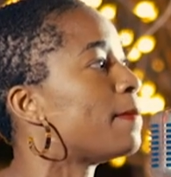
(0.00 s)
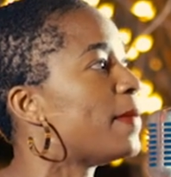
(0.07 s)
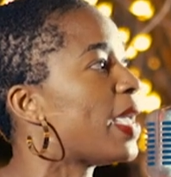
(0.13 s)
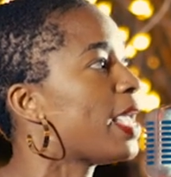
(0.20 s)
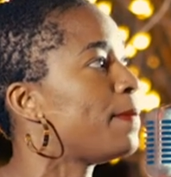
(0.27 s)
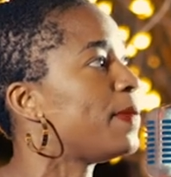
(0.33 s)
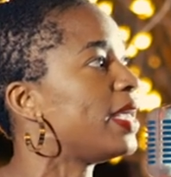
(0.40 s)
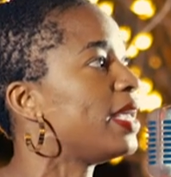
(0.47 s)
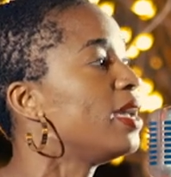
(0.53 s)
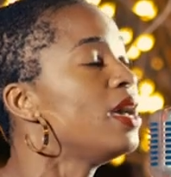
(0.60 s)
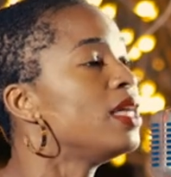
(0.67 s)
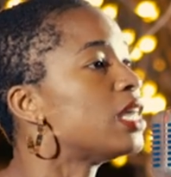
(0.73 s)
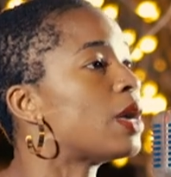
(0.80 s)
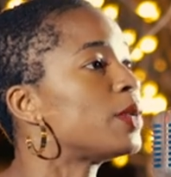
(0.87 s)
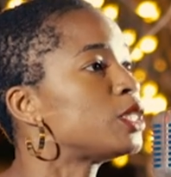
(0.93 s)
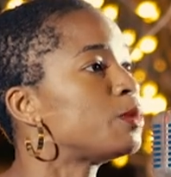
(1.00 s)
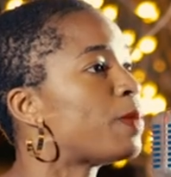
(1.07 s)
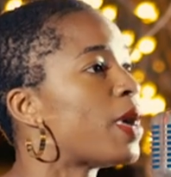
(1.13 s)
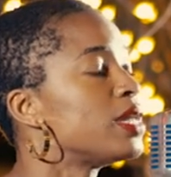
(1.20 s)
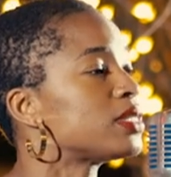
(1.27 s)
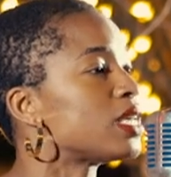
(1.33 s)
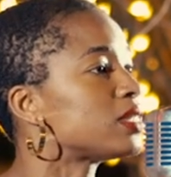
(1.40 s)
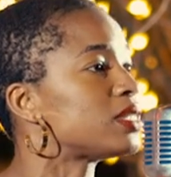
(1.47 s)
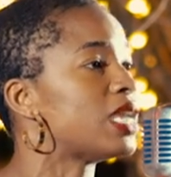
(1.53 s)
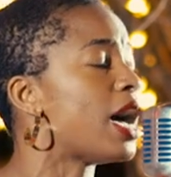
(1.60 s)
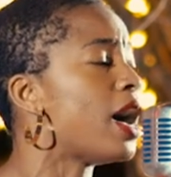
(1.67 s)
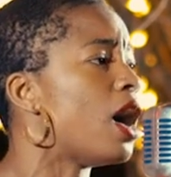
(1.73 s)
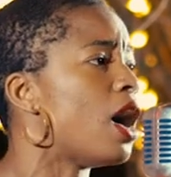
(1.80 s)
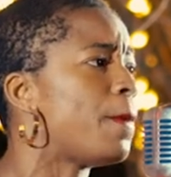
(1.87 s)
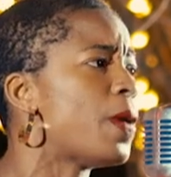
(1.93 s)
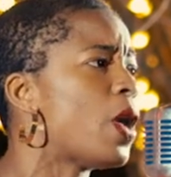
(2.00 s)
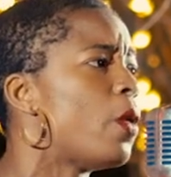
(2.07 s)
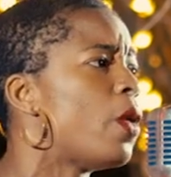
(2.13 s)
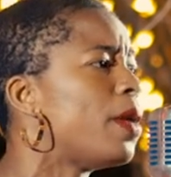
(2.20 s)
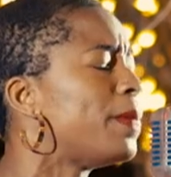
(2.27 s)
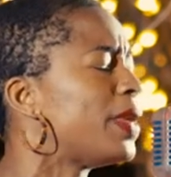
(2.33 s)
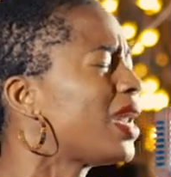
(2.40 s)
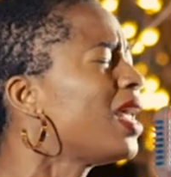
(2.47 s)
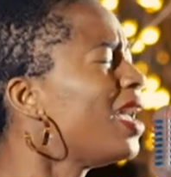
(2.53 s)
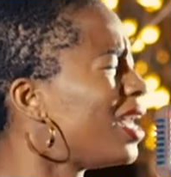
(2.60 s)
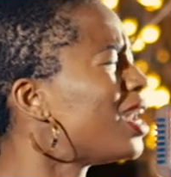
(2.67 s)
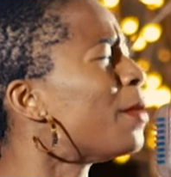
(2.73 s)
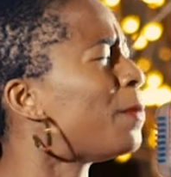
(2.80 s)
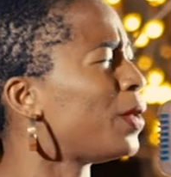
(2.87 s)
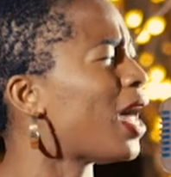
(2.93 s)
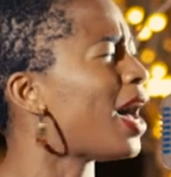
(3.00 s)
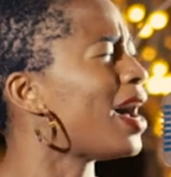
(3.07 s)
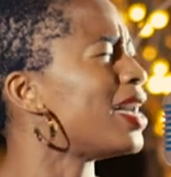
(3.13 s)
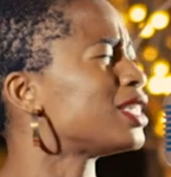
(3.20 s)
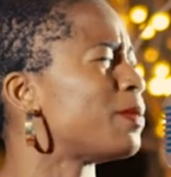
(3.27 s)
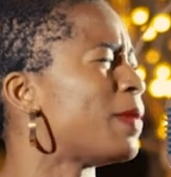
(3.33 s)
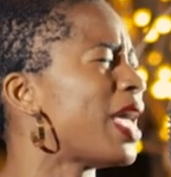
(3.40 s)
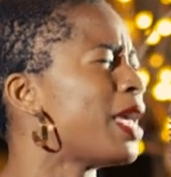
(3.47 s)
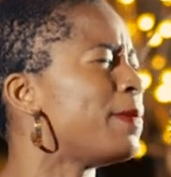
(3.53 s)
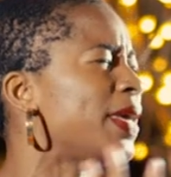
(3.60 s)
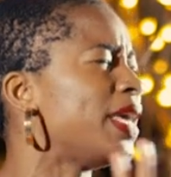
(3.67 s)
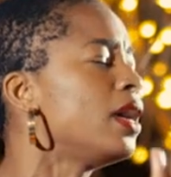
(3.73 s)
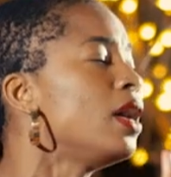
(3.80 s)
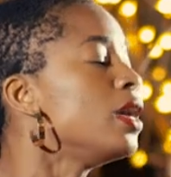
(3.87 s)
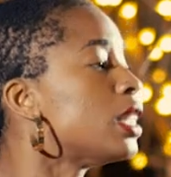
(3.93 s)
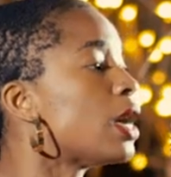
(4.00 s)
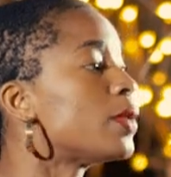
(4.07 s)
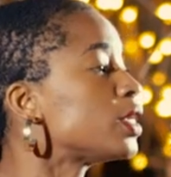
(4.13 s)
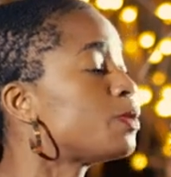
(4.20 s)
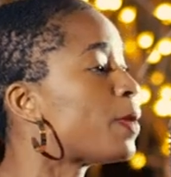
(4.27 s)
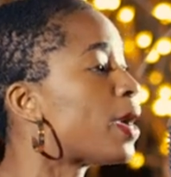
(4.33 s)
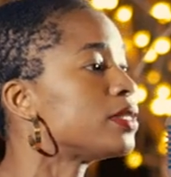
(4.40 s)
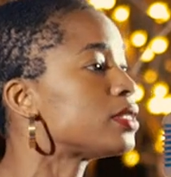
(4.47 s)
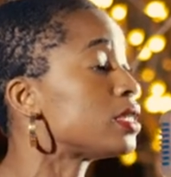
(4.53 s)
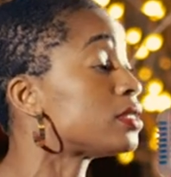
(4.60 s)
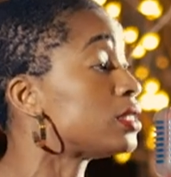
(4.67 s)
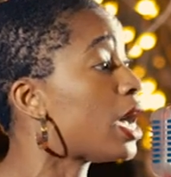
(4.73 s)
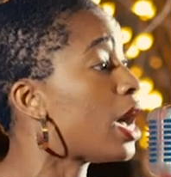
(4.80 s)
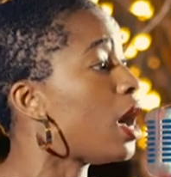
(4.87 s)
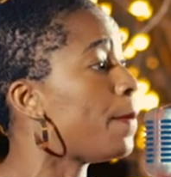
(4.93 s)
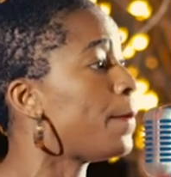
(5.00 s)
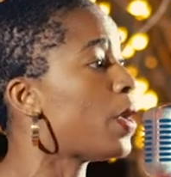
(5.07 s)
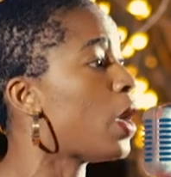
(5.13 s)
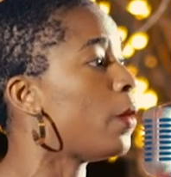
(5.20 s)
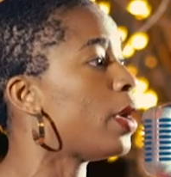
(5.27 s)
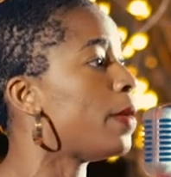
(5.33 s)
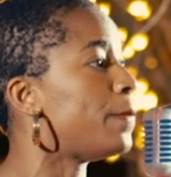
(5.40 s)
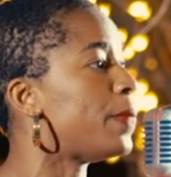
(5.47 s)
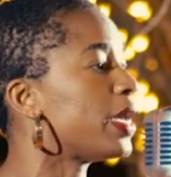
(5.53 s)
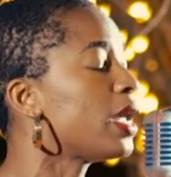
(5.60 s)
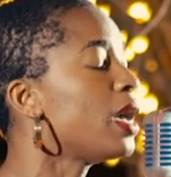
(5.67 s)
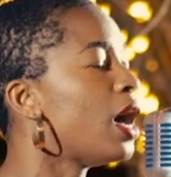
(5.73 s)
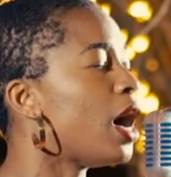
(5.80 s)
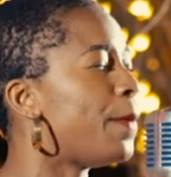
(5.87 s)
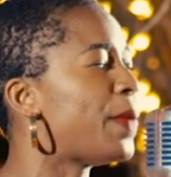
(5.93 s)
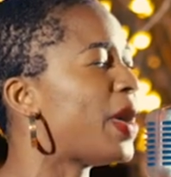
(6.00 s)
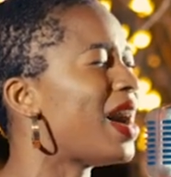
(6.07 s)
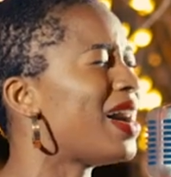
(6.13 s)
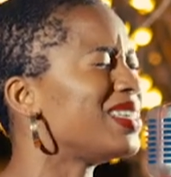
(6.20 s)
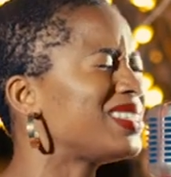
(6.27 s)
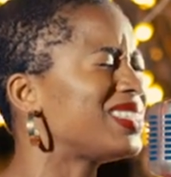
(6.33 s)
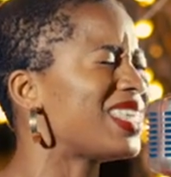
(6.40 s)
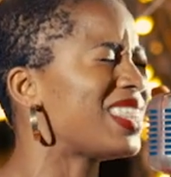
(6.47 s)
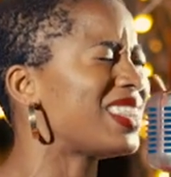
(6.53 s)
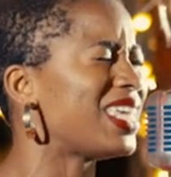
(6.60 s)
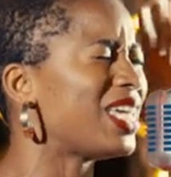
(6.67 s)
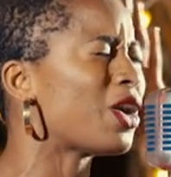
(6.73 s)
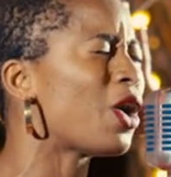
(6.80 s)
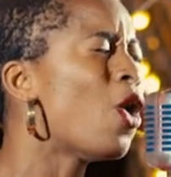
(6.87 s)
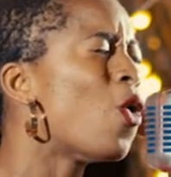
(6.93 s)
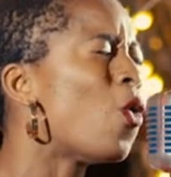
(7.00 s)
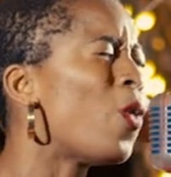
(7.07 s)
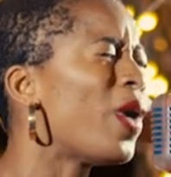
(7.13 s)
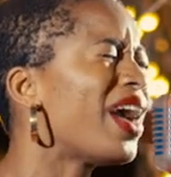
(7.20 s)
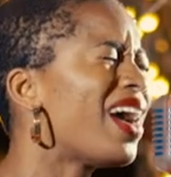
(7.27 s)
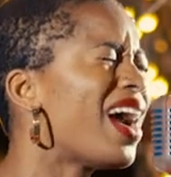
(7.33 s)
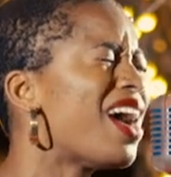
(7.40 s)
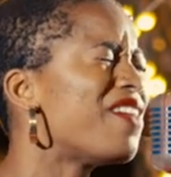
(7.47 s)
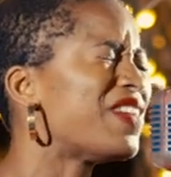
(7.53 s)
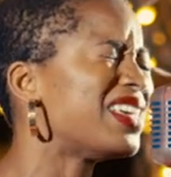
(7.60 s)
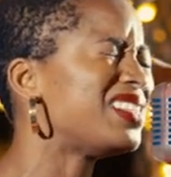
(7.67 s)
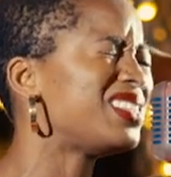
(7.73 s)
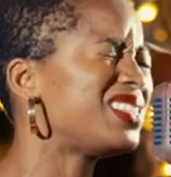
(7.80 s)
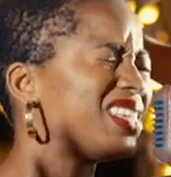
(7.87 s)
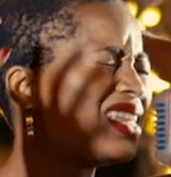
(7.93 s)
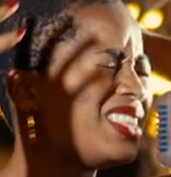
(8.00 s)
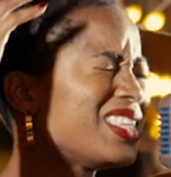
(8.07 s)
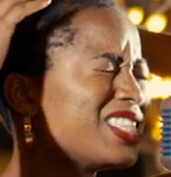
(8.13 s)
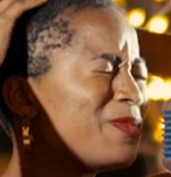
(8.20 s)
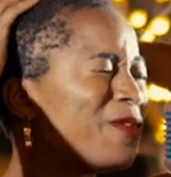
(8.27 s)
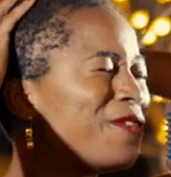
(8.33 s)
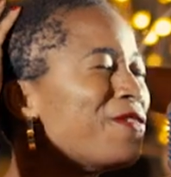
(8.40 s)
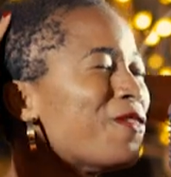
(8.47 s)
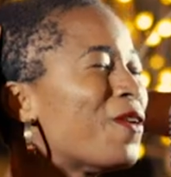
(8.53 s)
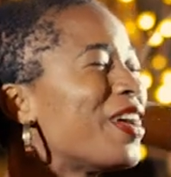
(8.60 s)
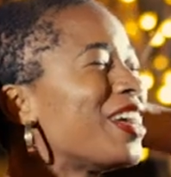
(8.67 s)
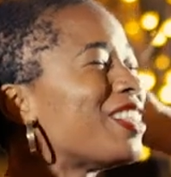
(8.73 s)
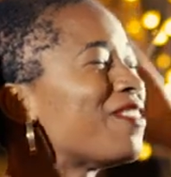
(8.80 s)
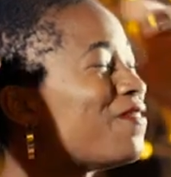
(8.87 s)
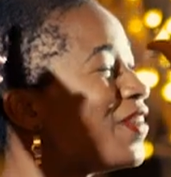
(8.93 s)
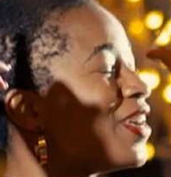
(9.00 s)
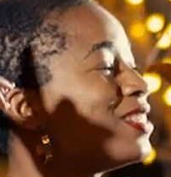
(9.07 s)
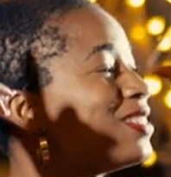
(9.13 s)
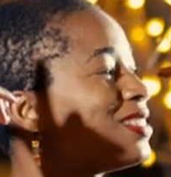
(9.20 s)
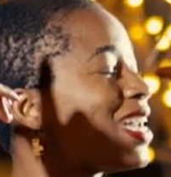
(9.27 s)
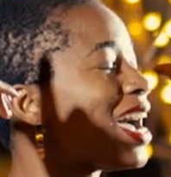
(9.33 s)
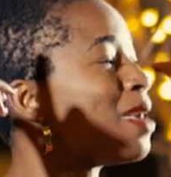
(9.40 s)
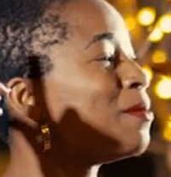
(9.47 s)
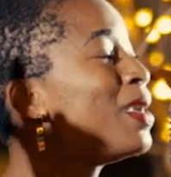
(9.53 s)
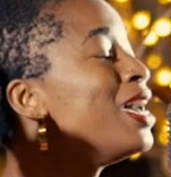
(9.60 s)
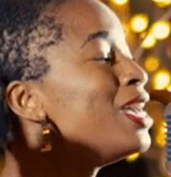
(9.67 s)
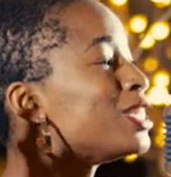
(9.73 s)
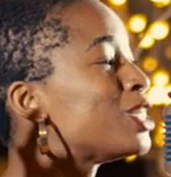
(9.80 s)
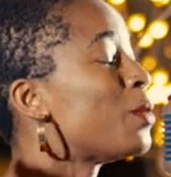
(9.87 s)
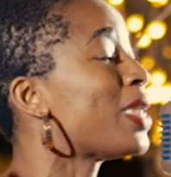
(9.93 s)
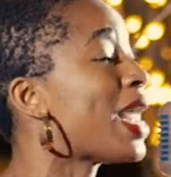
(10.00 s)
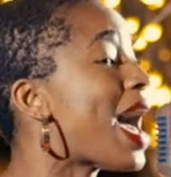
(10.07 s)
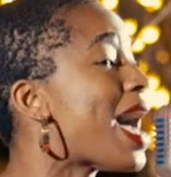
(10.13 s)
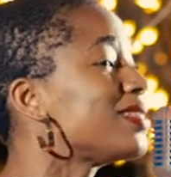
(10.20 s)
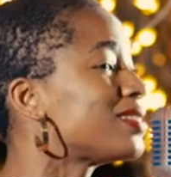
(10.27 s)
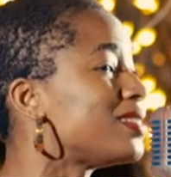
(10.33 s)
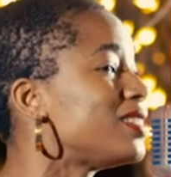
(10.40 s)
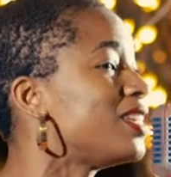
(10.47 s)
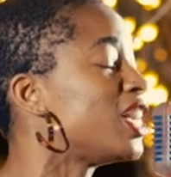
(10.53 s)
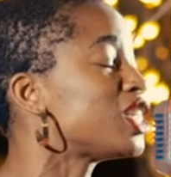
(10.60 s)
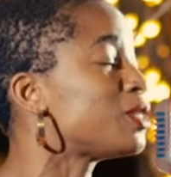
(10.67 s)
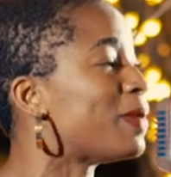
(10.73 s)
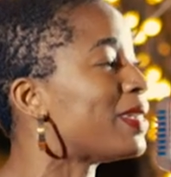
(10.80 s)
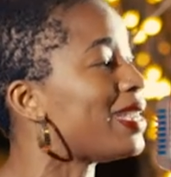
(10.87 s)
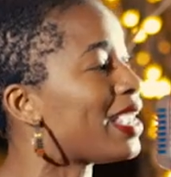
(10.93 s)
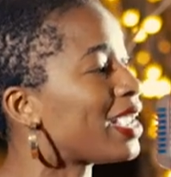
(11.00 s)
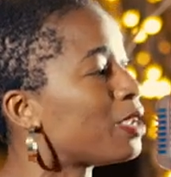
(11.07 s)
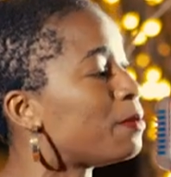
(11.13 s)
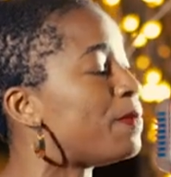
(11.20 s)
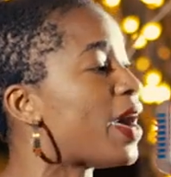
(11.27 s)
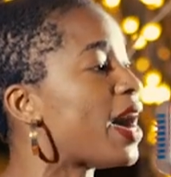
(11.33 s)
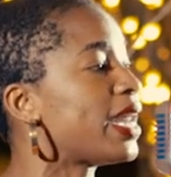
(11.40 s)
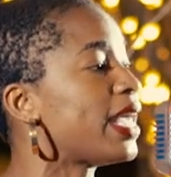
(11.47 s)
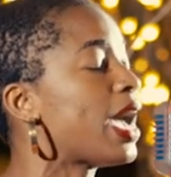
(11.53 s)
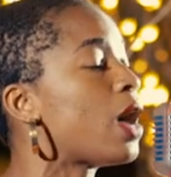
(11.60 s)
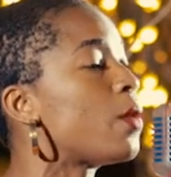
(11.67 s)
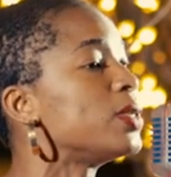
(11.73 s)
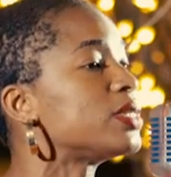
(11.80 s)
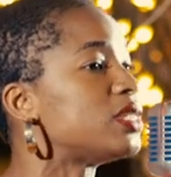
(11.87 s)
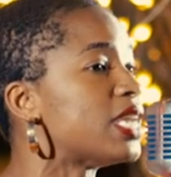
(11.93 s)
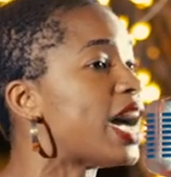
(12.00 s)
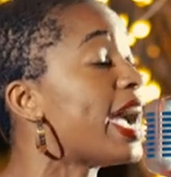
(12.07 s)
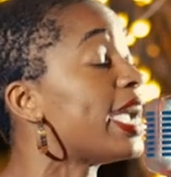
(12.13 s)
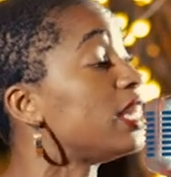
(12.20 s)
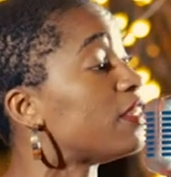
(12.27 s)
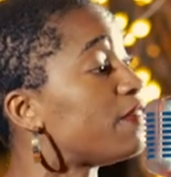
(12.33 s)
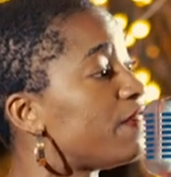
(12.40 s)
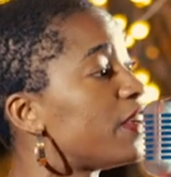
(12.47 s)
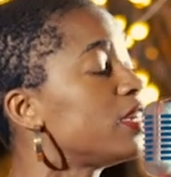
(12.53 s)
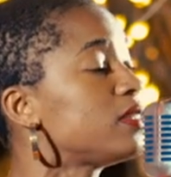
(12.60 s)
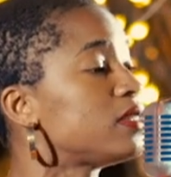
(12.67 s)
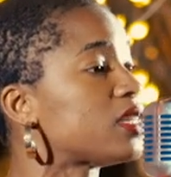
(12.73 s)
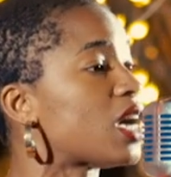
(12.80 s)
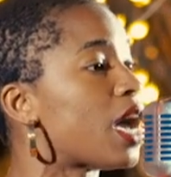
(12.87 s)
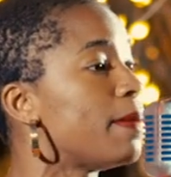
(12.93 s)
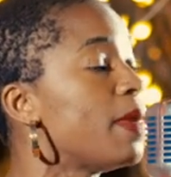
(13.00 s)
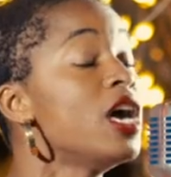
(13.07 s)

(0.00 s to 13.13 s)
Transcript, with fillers: Maybe that response is not a poem, but an applause. Maybe that response is not a poem, but a pause to think, where have I seen this before? The first time someone asked to touch my naked body, I was nine the first time.